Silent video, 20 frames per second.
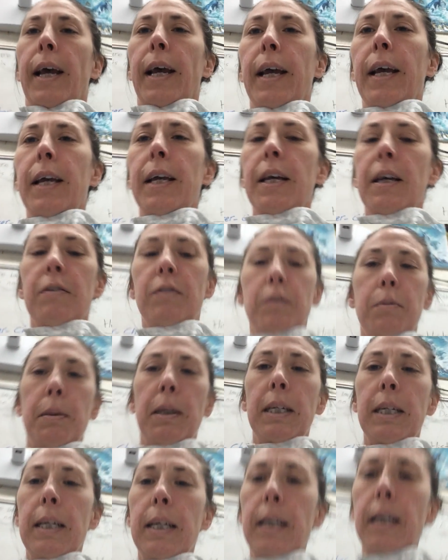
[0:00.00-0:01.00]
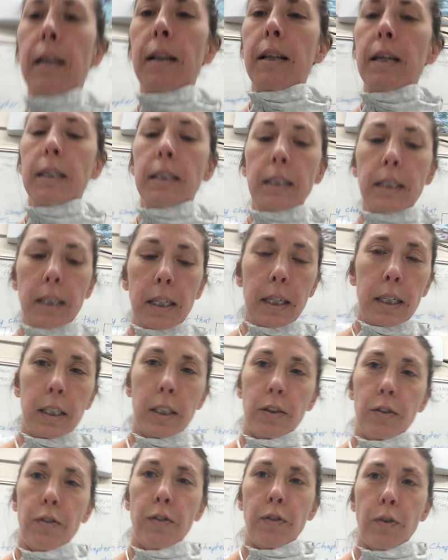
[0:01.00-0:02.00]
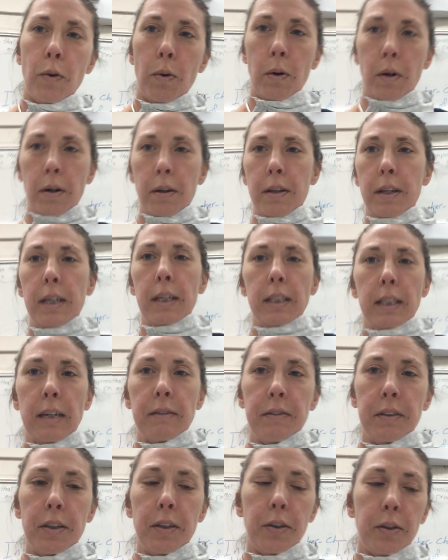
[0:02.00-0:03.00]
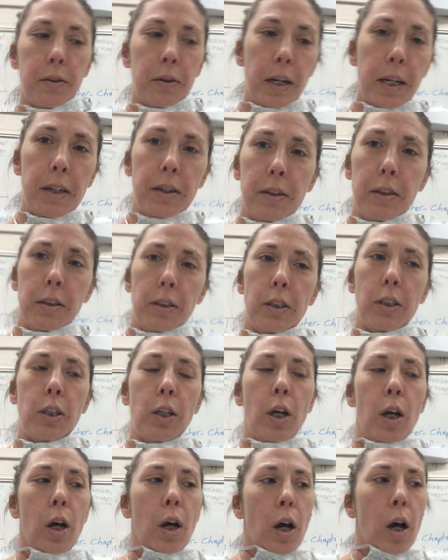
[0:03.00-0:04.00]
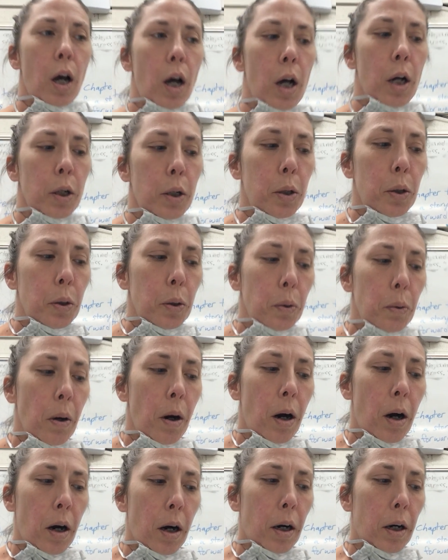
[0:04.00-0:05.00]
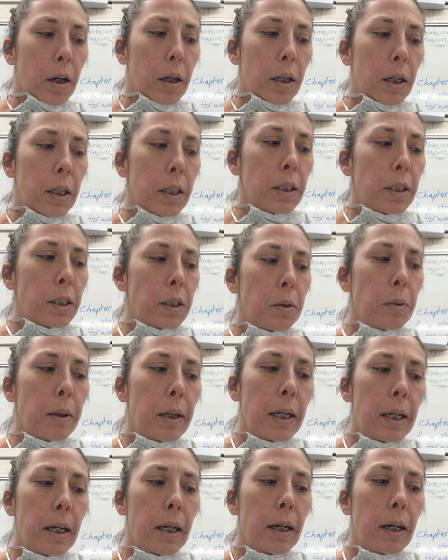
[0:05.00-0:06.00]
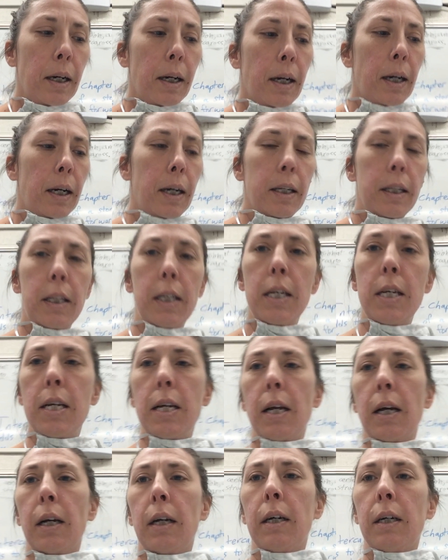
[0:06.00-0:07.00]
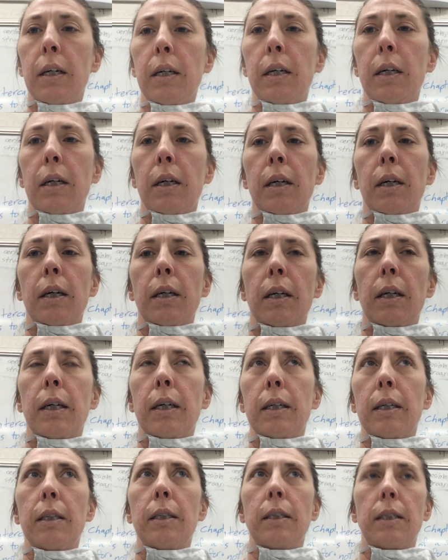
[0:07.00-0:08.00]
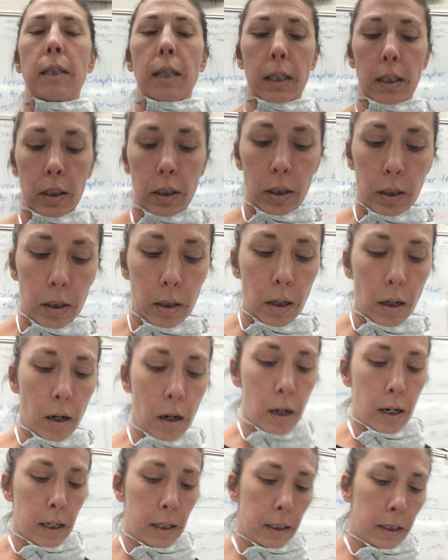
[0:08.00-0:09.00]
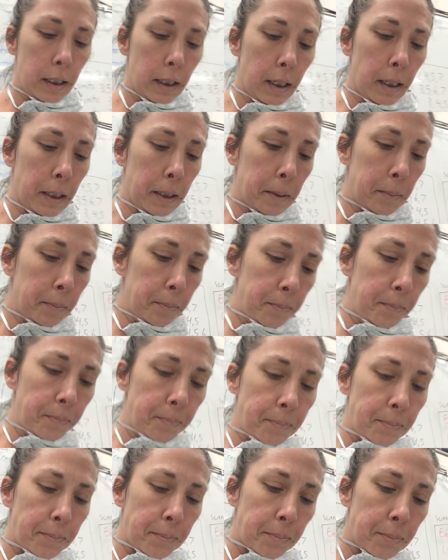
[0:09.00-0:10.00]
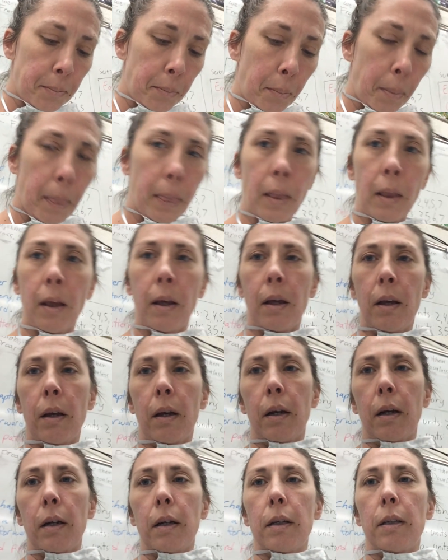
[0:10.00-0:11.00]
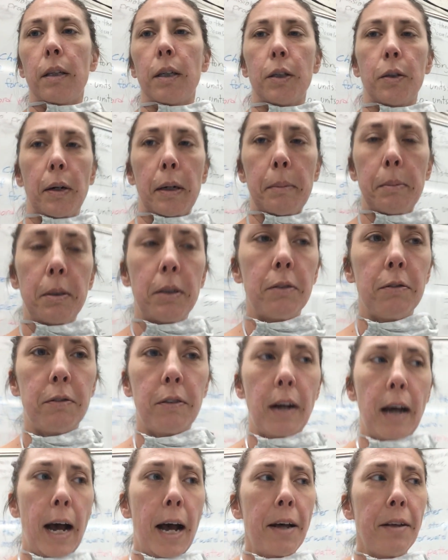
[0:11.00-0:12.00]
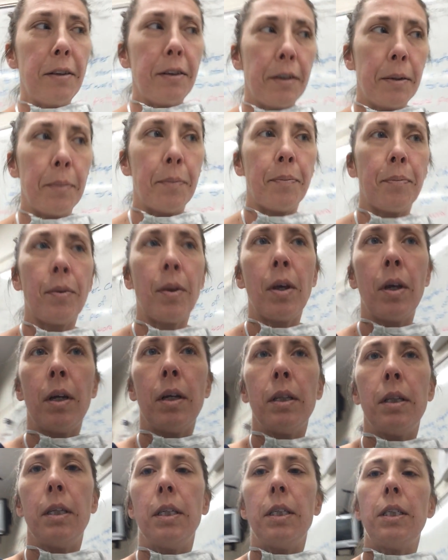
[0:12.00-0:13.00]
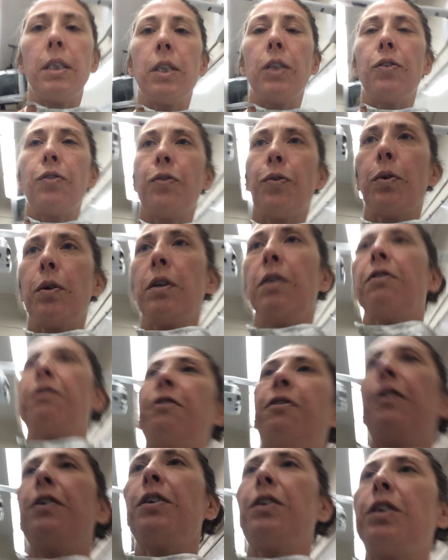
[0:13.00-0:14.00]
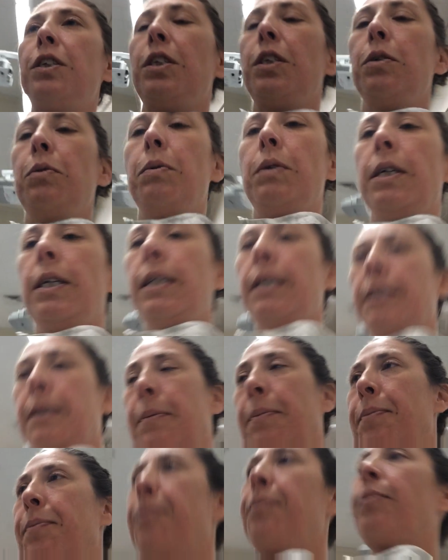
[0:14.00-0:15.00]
Hey everybody, this is for the 11th graders who are doing the section on the Grapes of Wrath. This is for the first unit